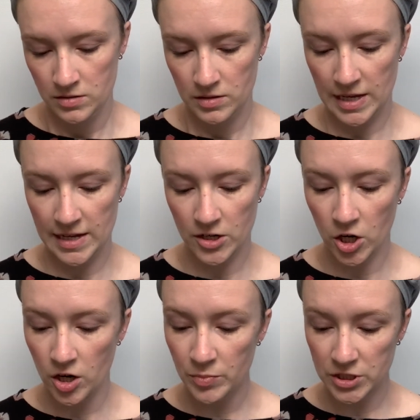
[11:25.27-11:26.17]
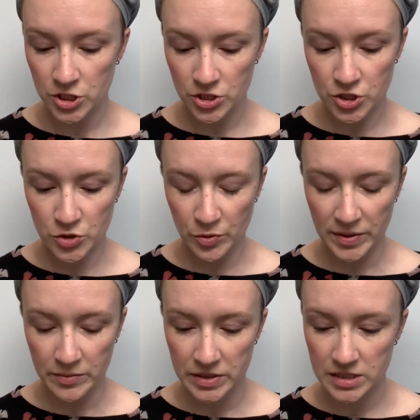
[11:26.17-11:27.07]
And our blushes are super
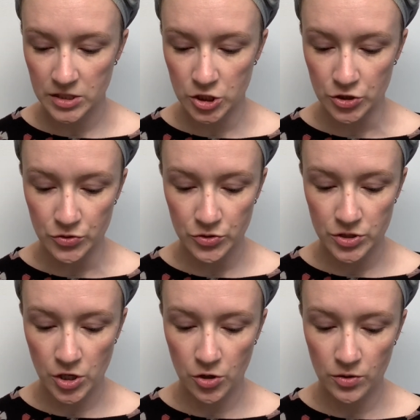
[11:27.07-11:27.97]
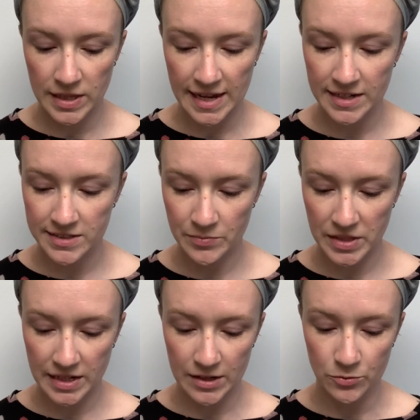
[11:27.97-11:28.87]
pigmented too, so that is
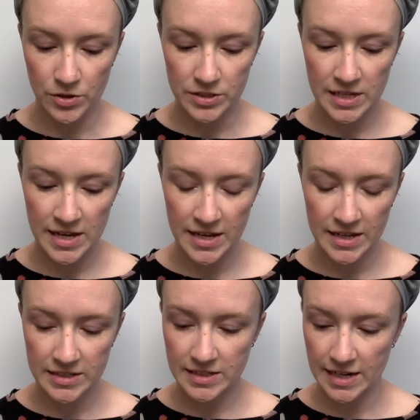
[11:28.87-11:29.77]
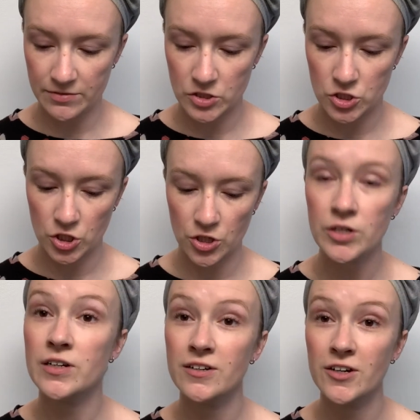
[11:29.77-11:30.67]
something I will say is kind of start
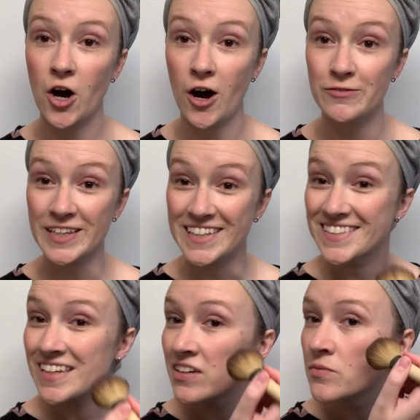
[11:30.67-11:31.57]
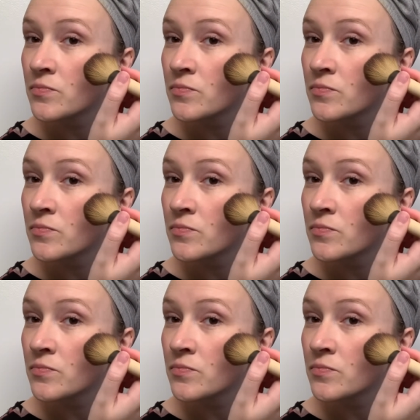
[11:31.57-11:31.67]
off easy,